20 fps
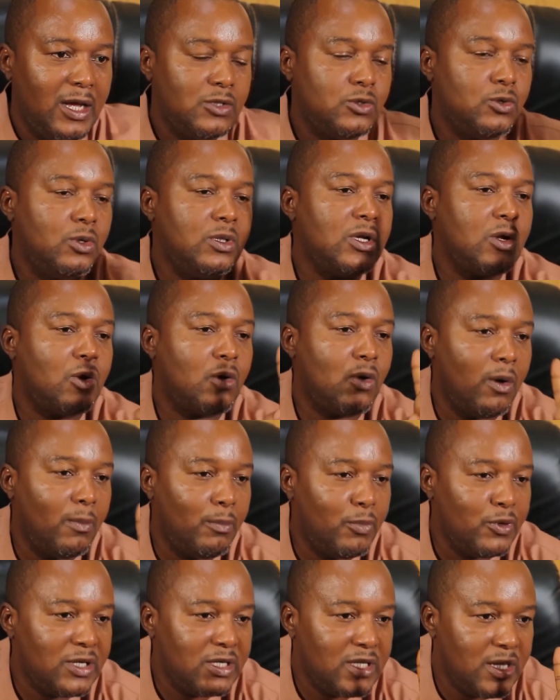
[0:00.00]
The only
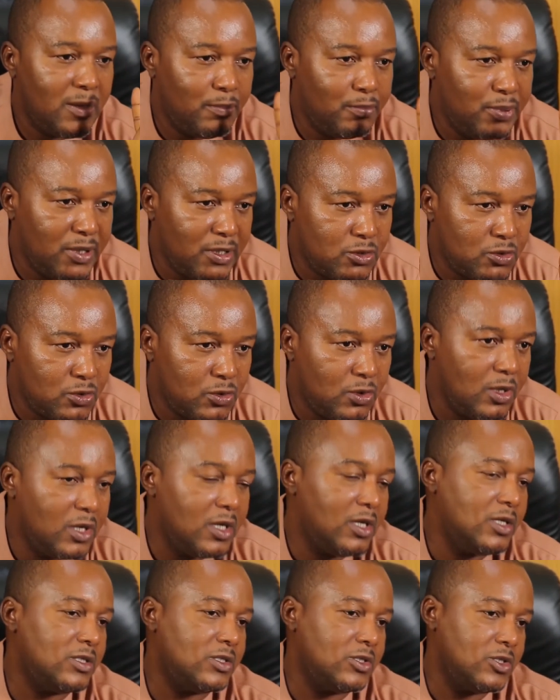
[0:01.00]
component they bring to you
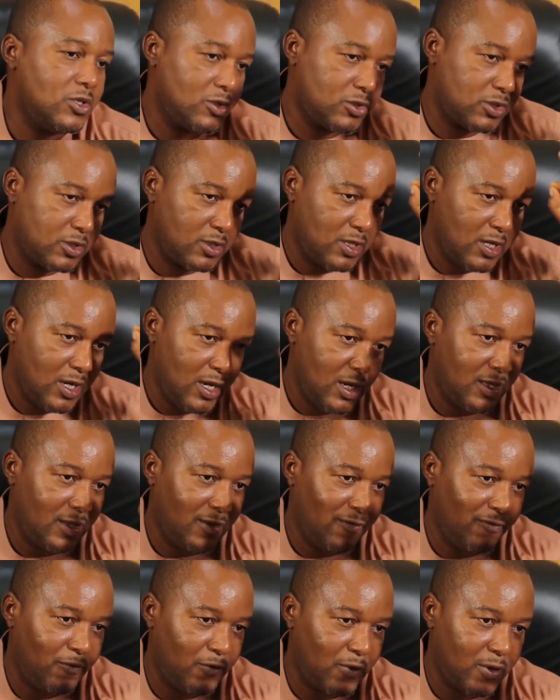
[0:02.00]
is just the
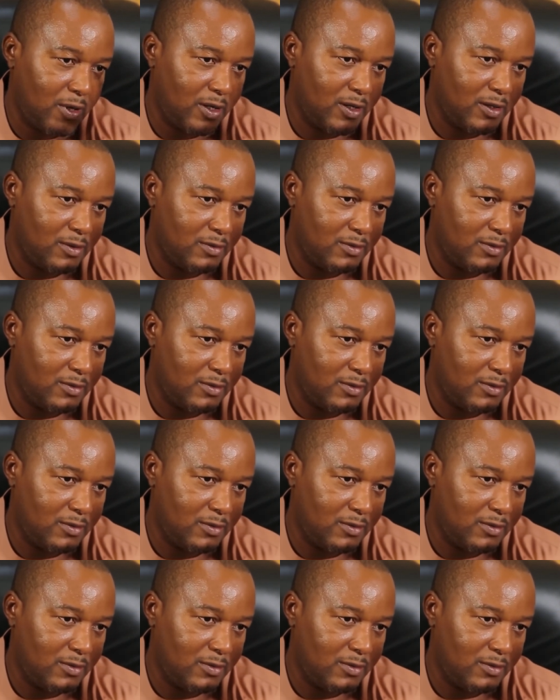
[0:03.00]
fuel.